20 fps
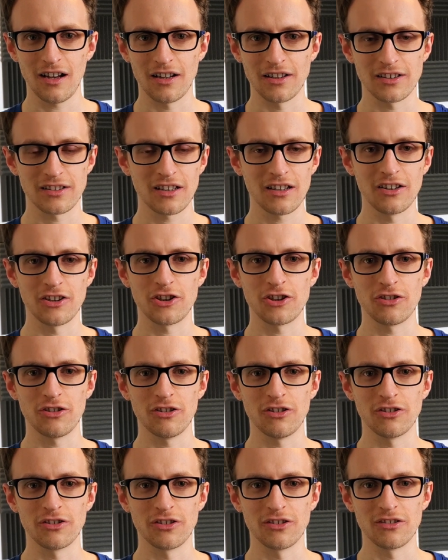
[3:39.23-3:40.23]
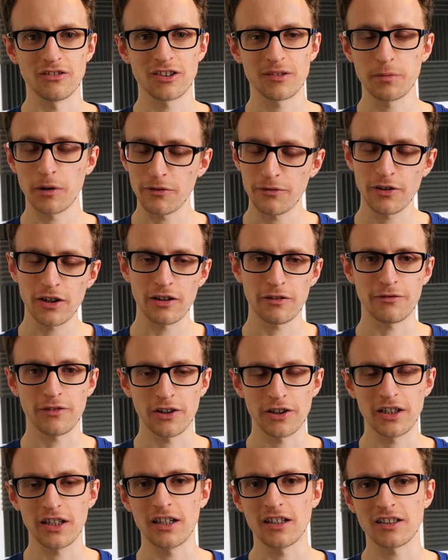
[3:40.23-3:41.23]
I search on Spotify, I
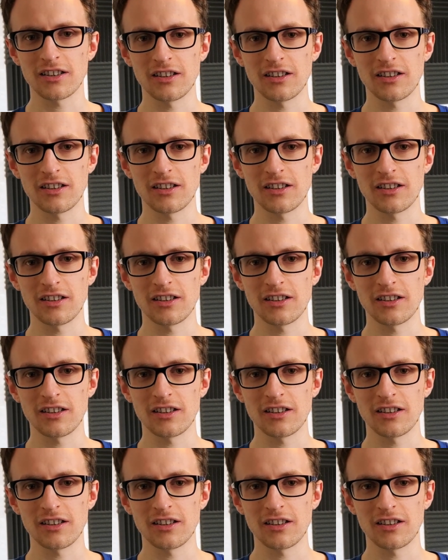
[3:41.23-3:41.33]
find it,